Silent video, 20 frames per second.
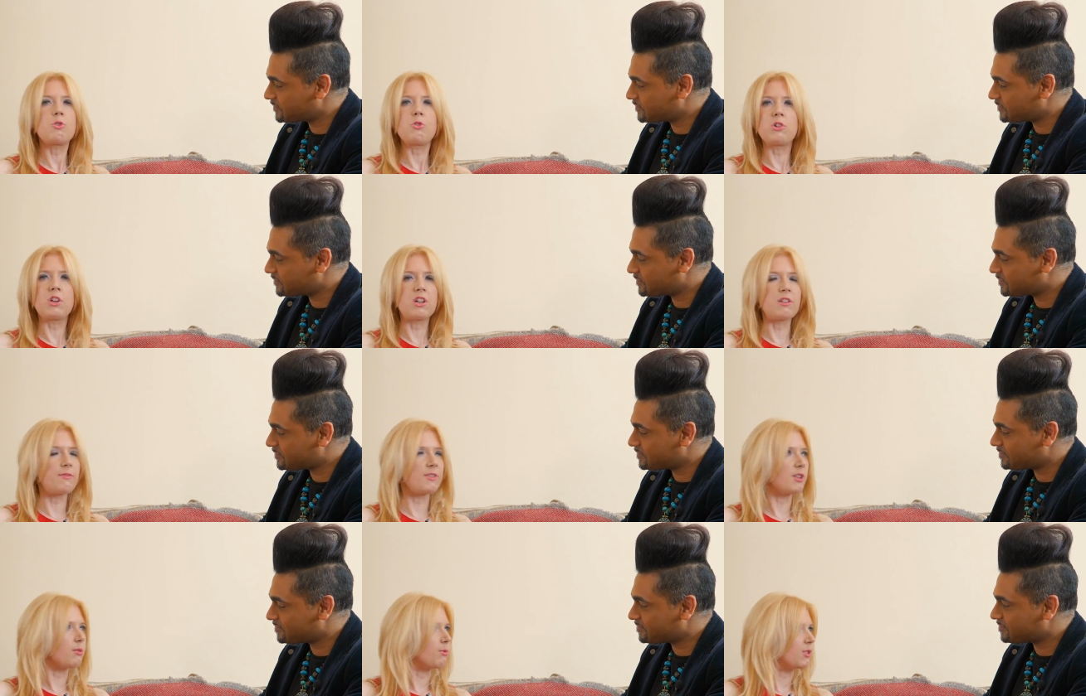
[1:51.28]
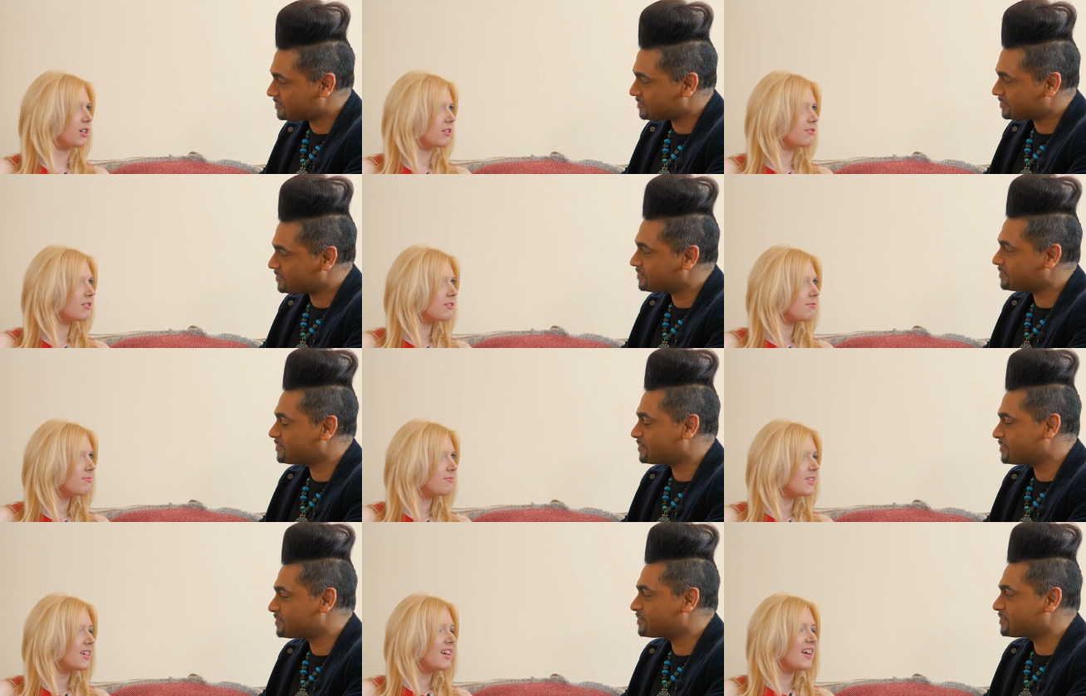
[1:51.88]
Speaker 1: all over the world.
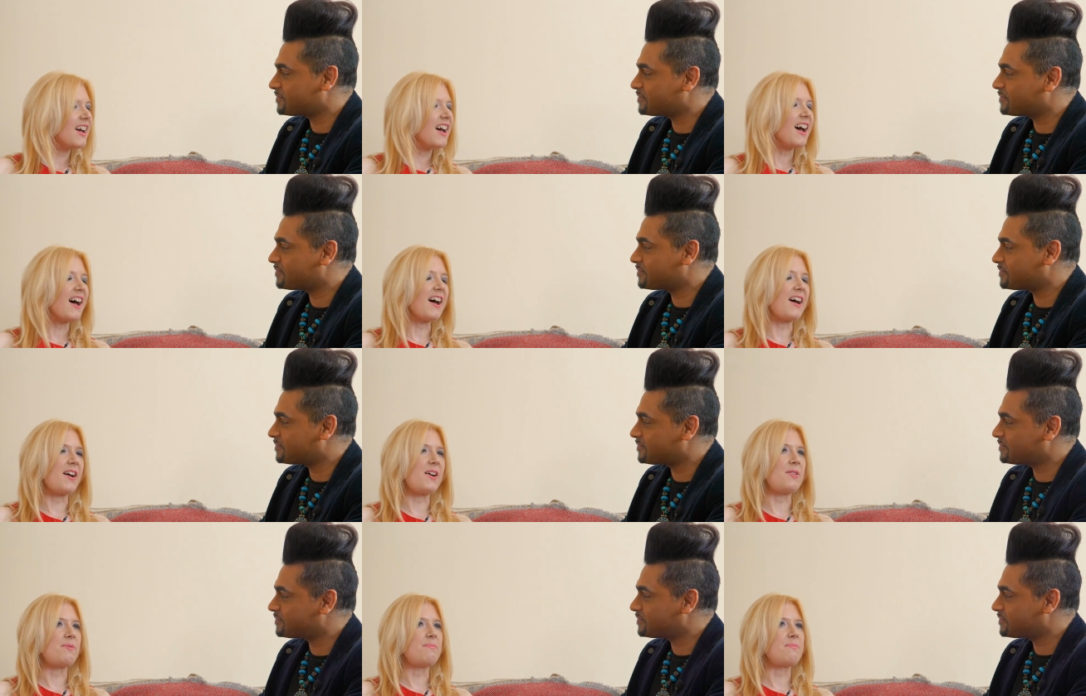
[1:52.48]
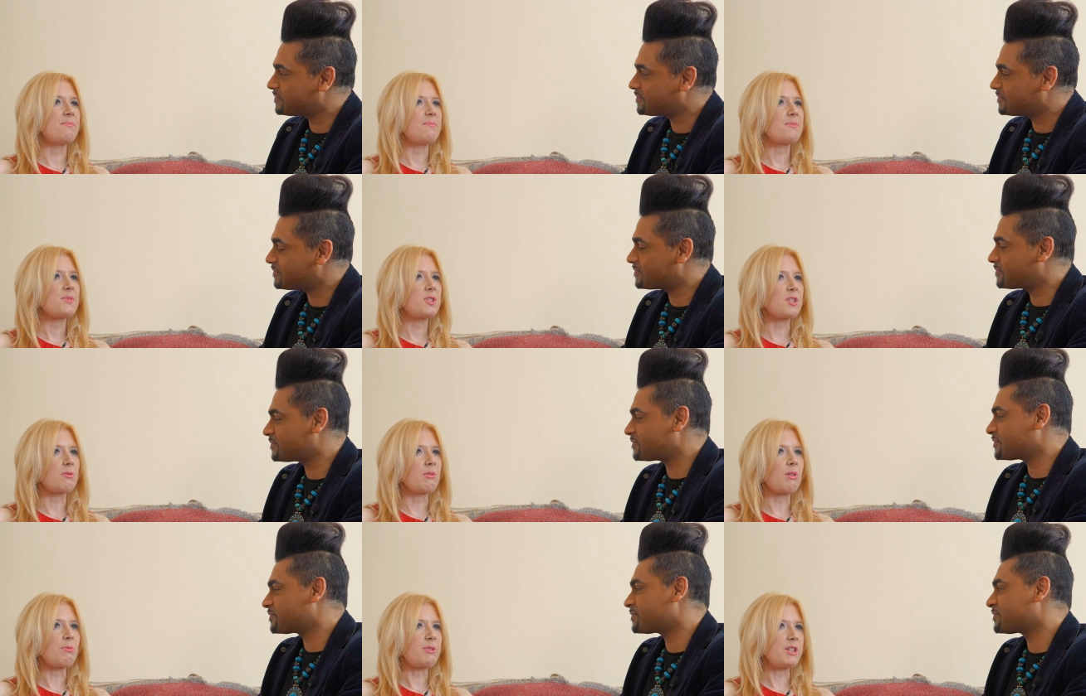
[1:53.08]

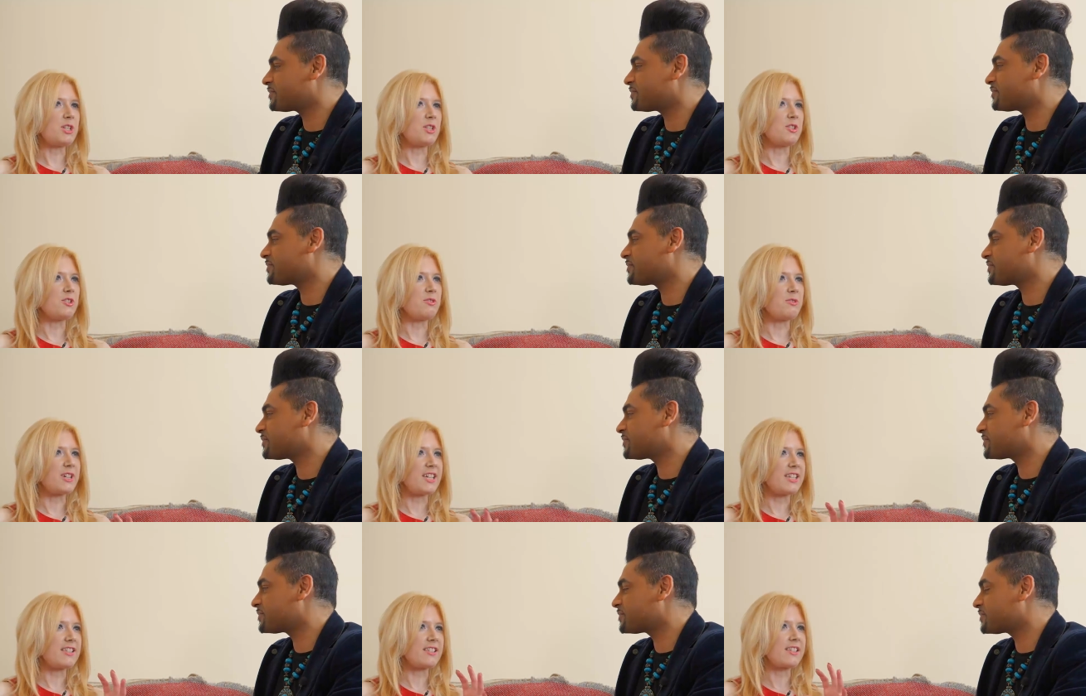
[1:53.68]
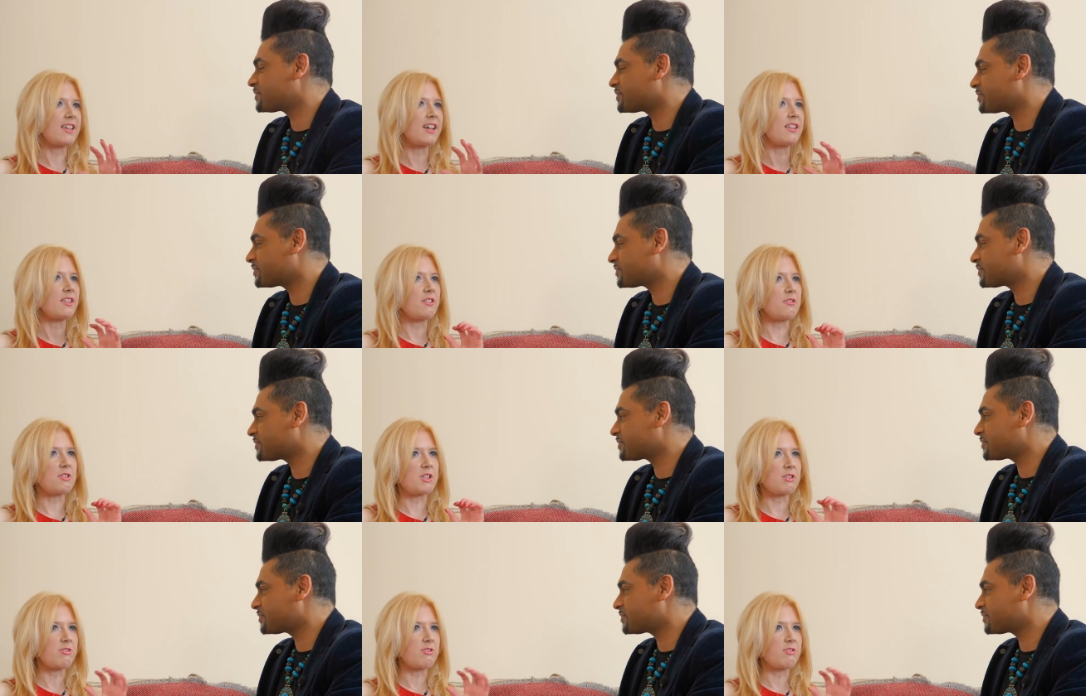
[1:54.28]
So what we do is get those